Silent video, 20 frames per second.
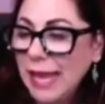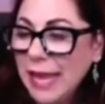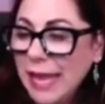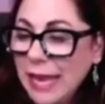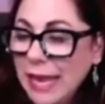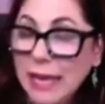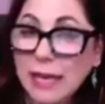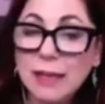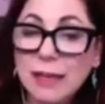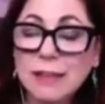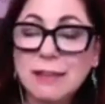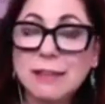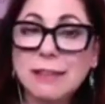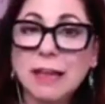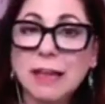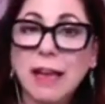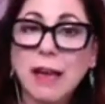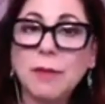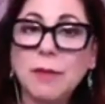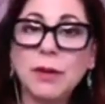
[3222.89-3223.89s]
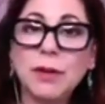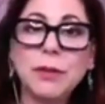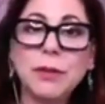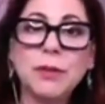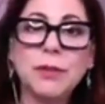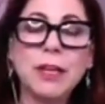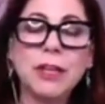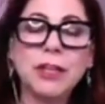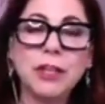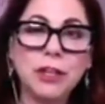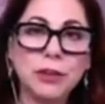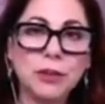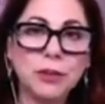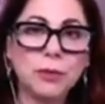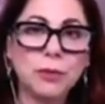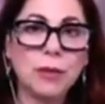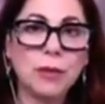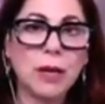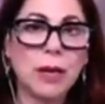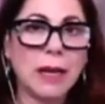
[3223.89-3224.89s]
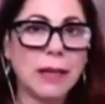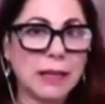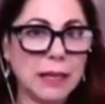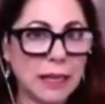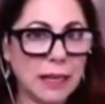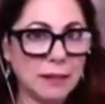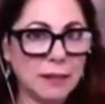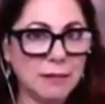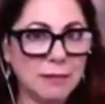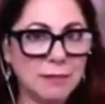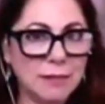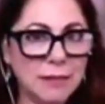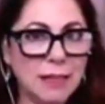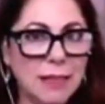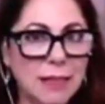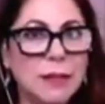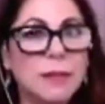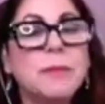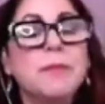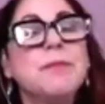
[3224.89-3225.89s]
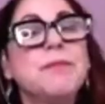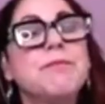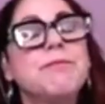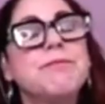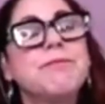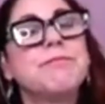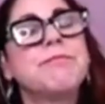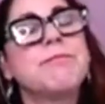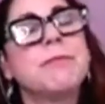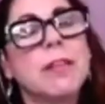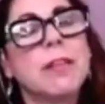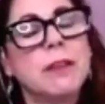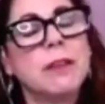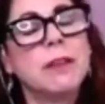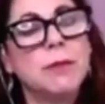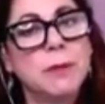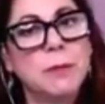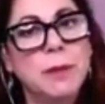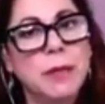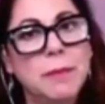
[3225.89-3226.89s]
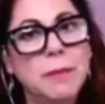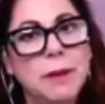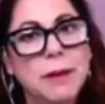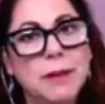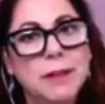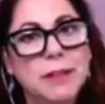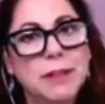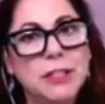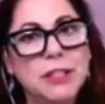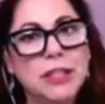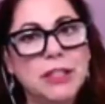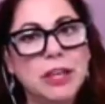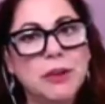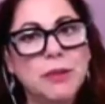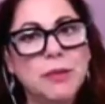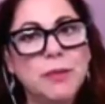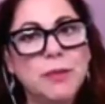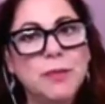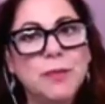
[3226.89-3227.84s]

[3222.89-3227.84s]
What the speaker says: And I want to thank you again for being a part of the show.